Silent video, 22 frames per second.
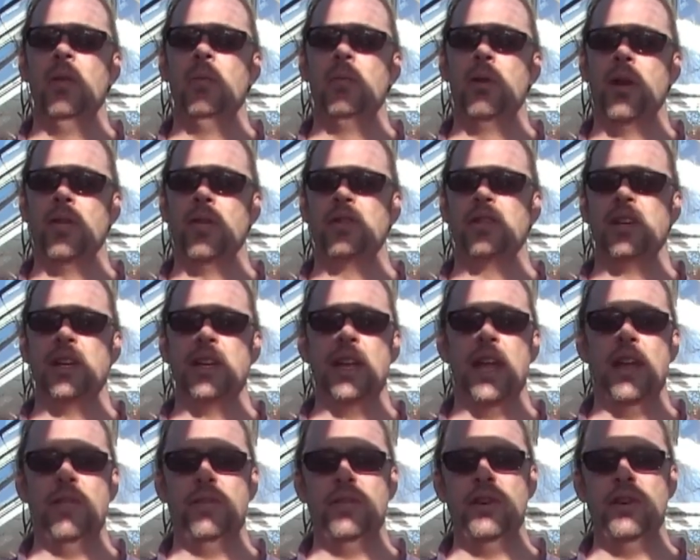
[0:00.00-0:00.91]
But
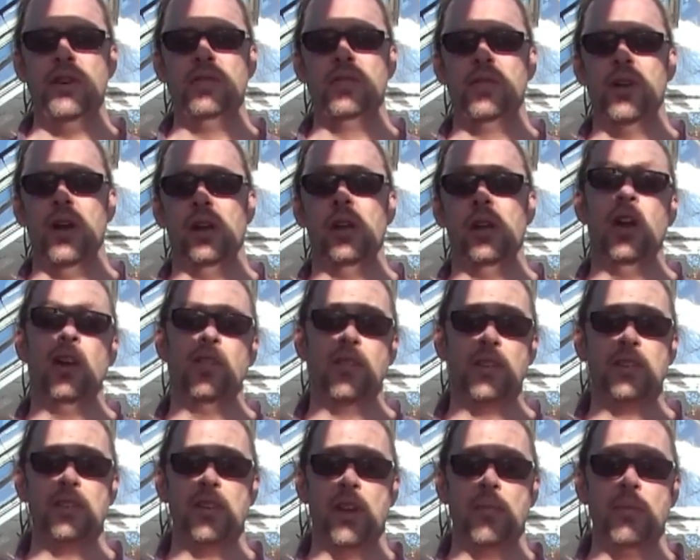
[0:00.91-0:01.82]
obviously, if you've got, like
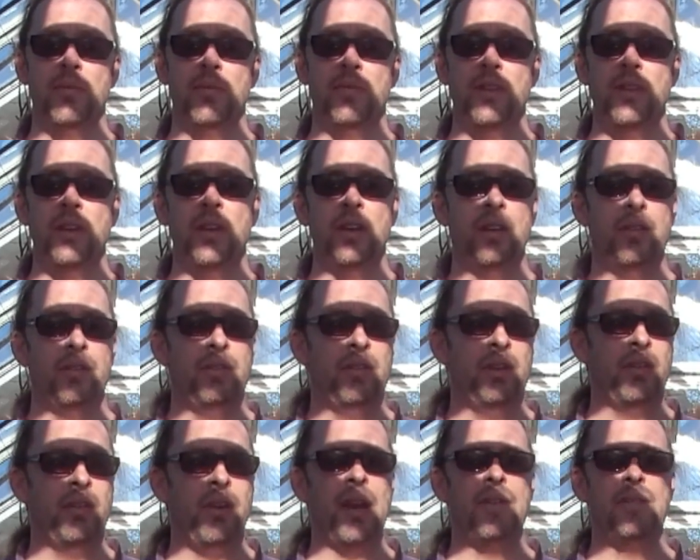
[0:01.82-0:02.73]
this time of the year,
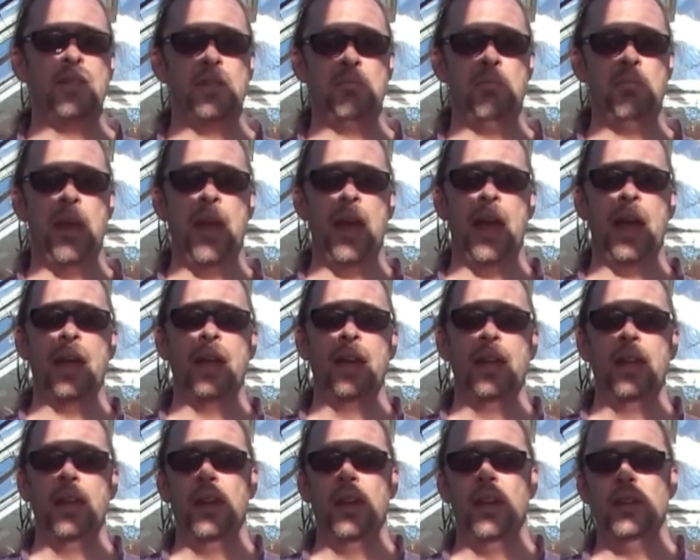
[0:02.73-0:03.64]
the ground is bare
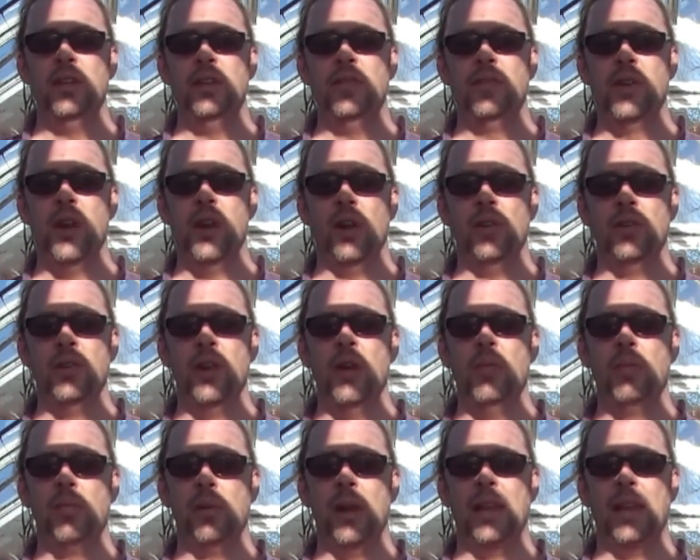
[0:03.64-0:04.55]
and you've got
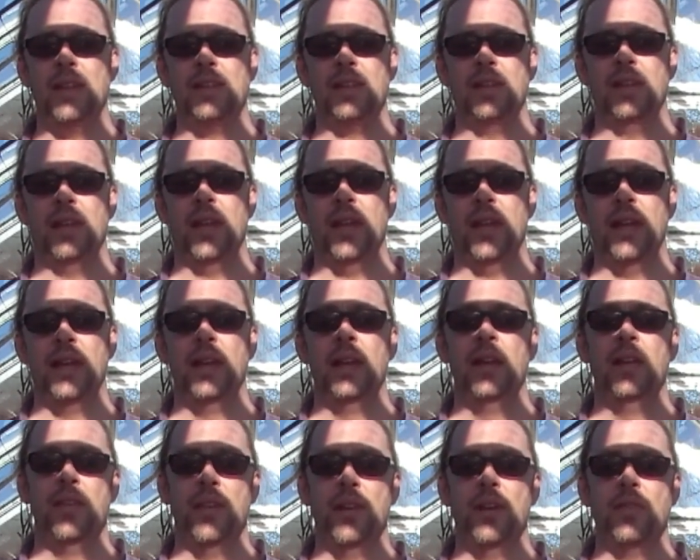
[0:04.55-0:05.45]
no plants in there,
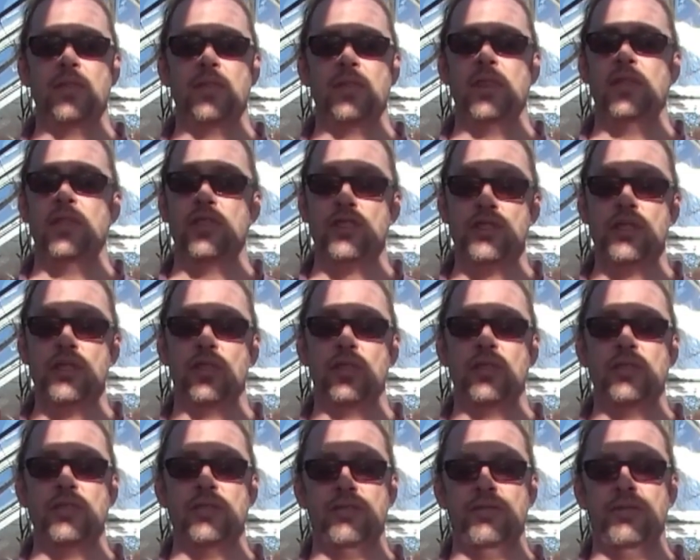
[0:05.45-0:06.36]
then obviously there's
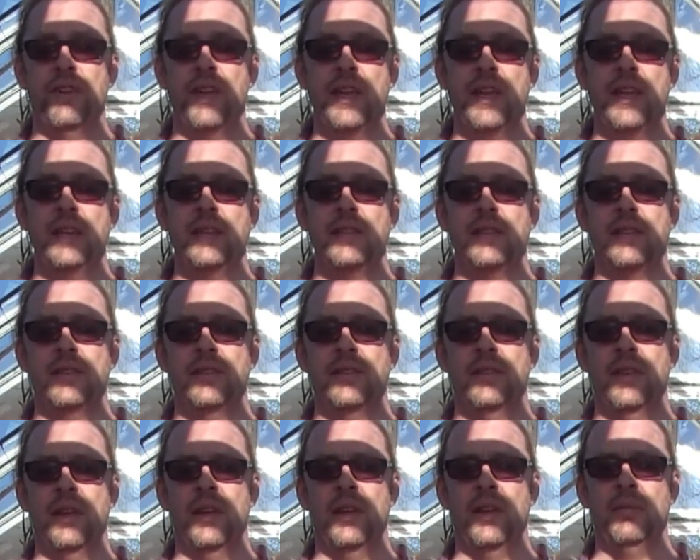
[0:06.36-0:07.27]
nothing to feed
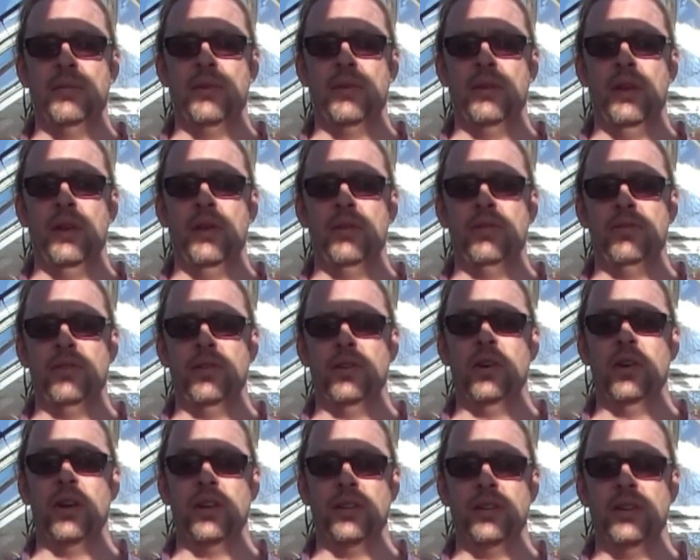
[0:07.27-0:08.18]
the
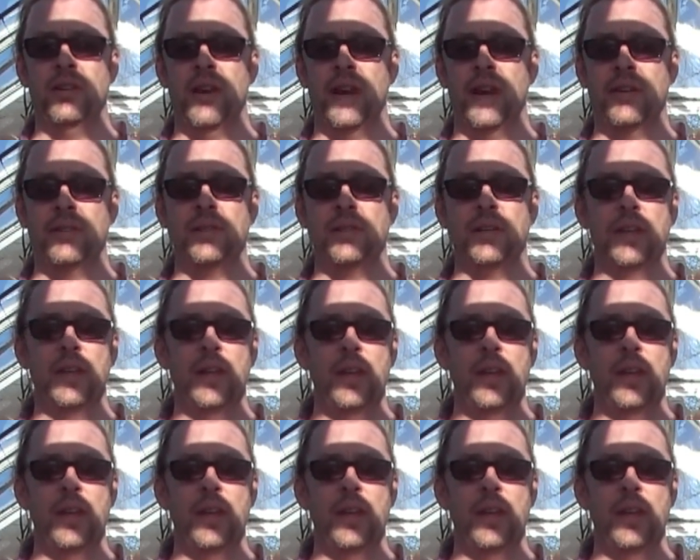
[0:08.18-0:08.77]
fungi in the ground.